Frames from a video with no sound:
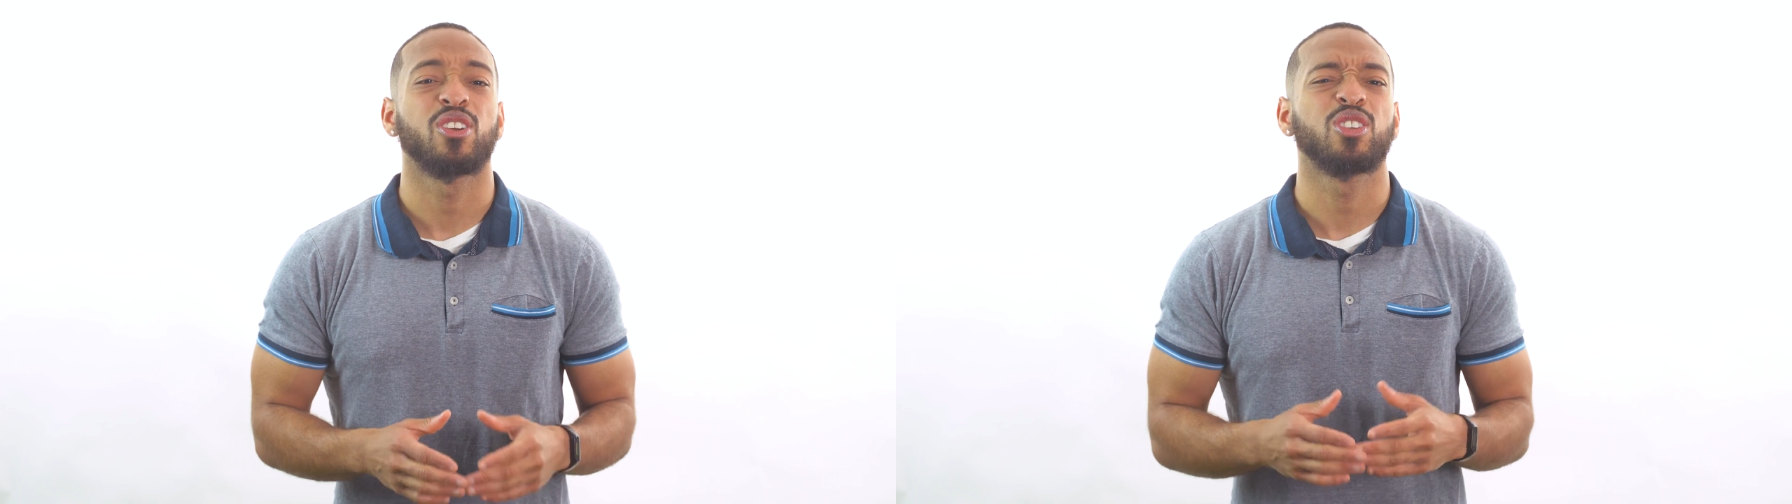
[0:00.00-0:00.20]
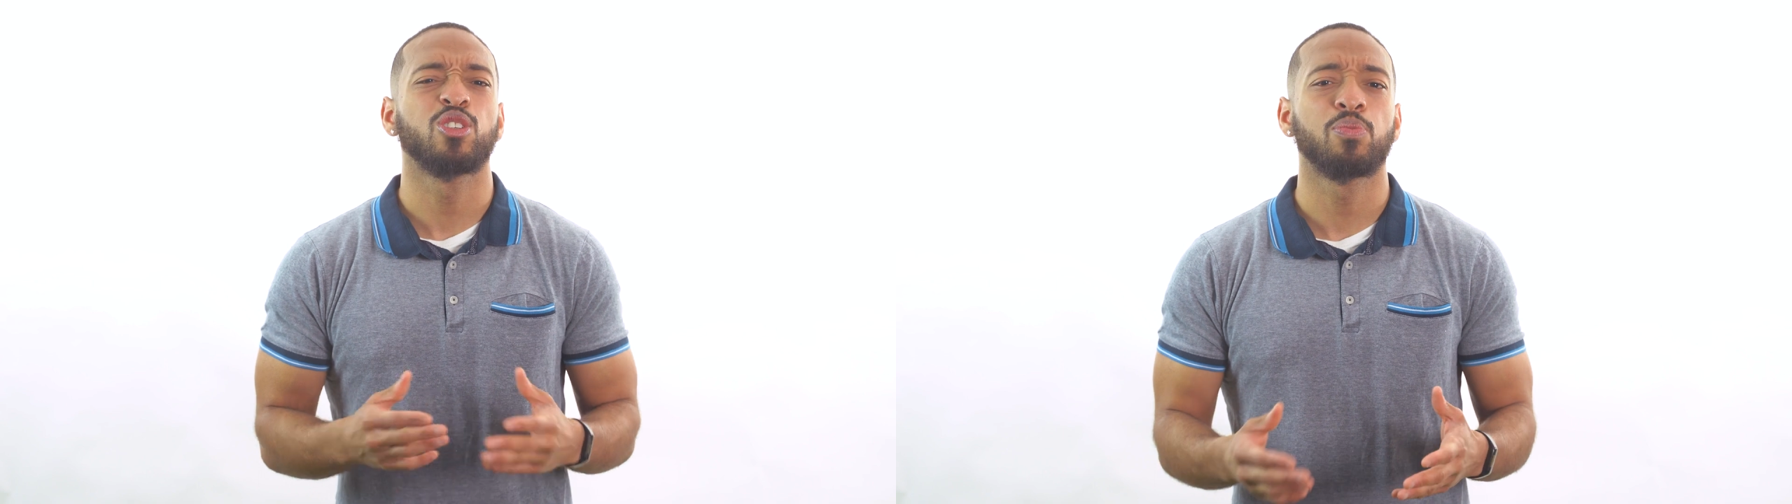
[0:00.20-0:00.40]
that
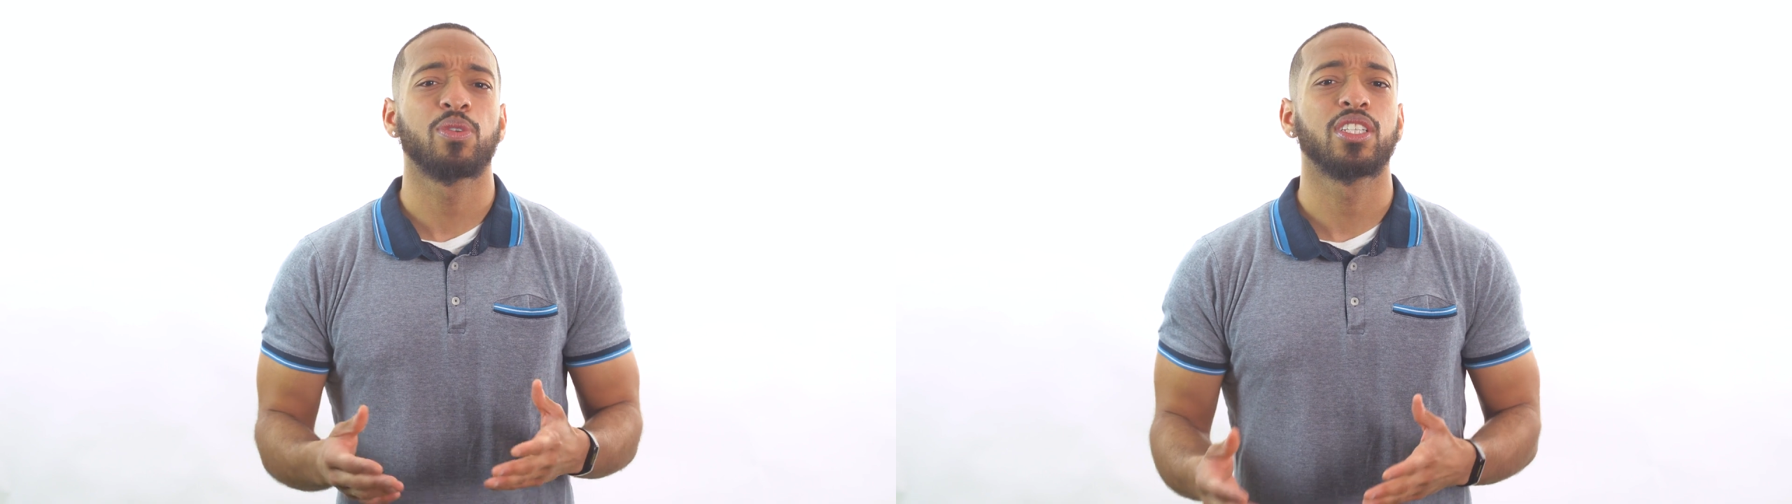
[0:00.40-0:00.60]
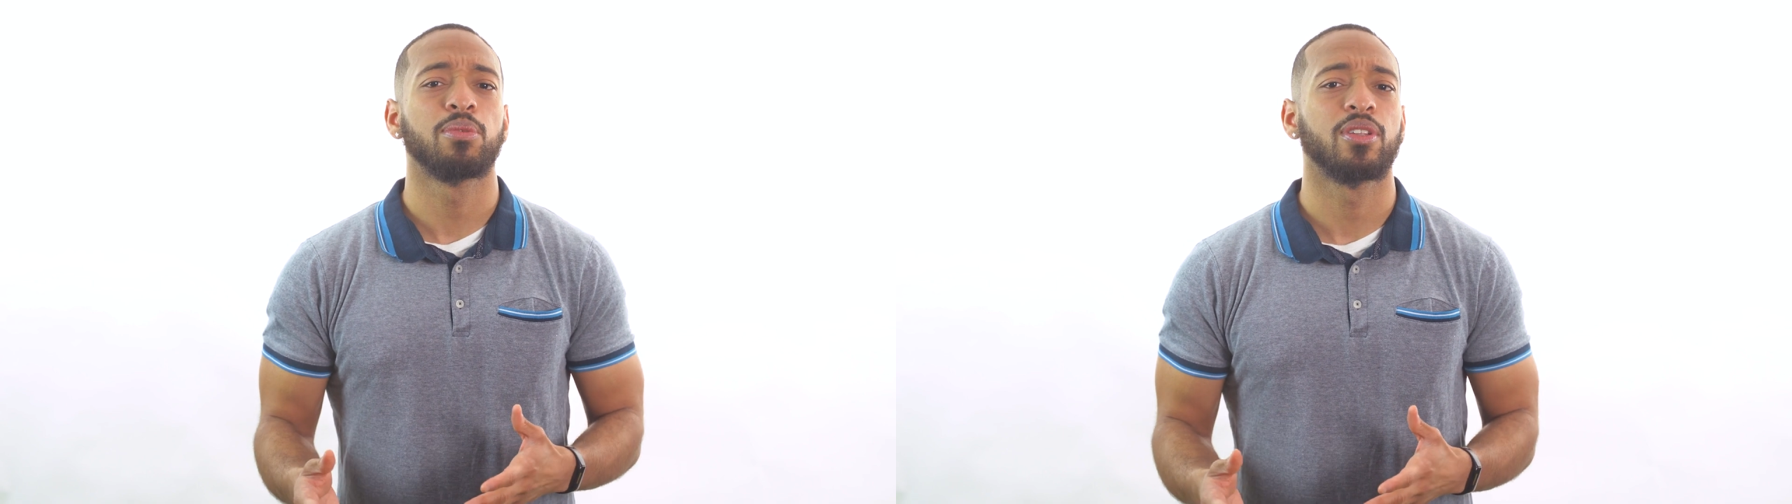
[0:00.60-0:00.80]
are
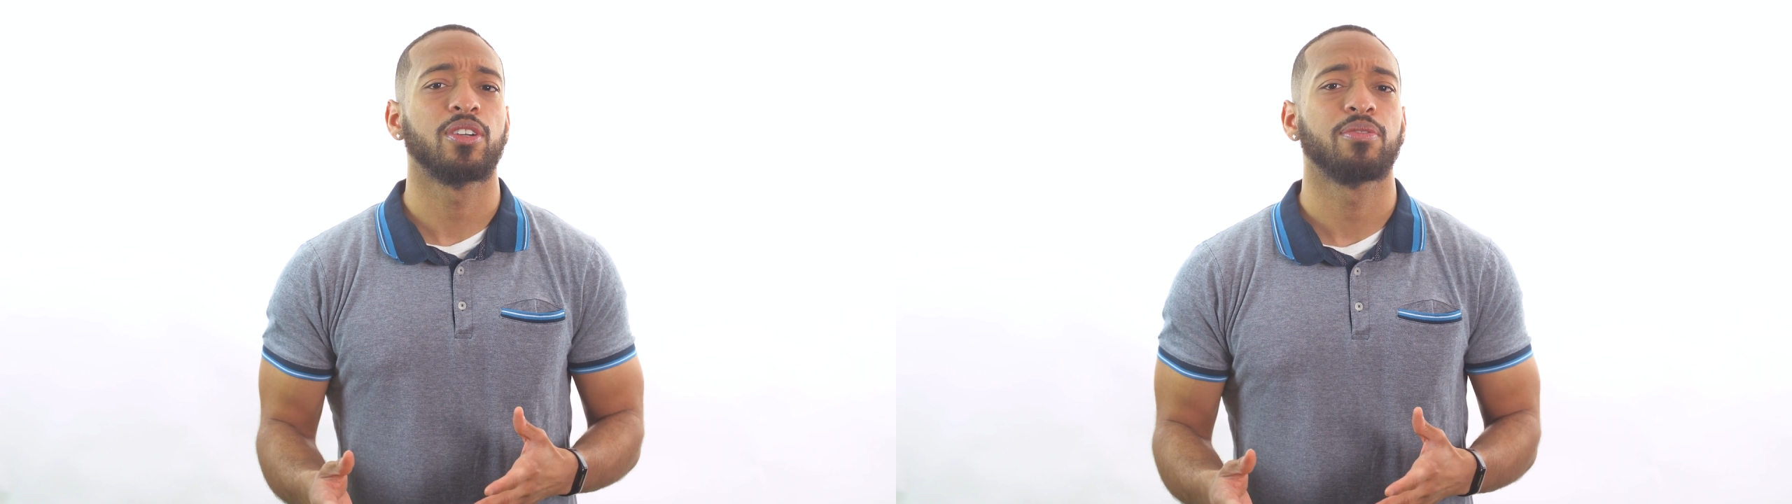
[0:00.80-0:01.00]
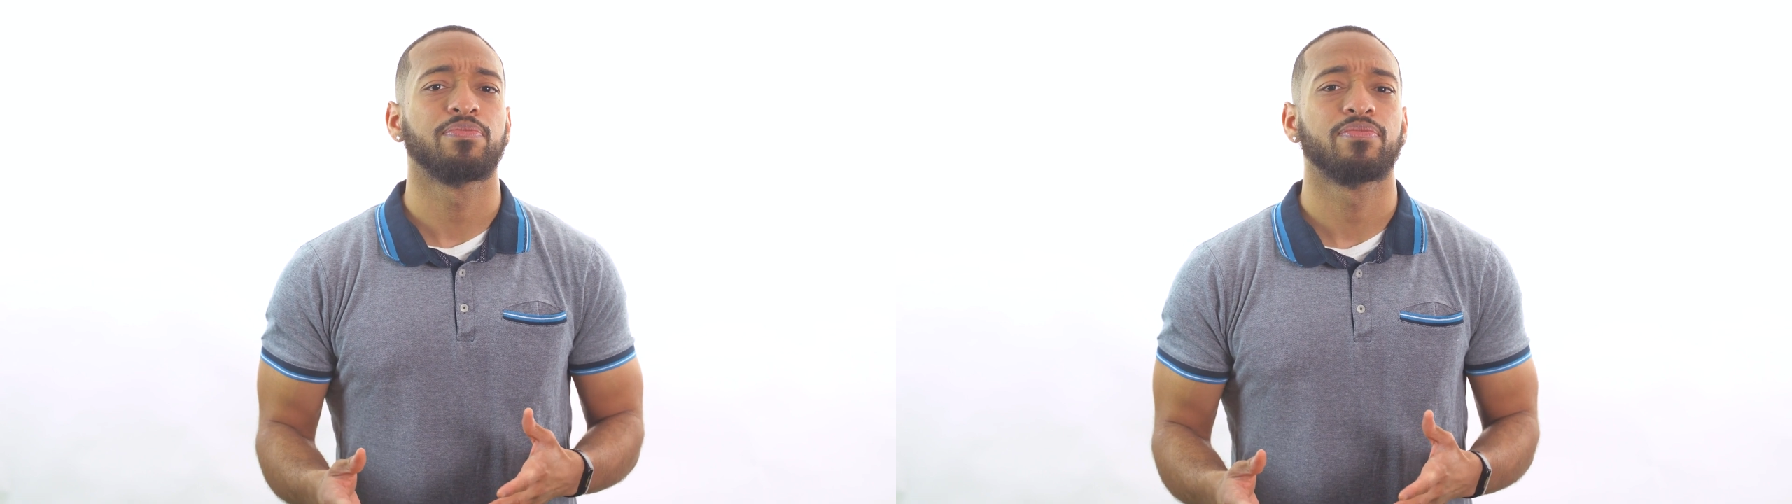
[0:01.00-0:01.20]
super similar,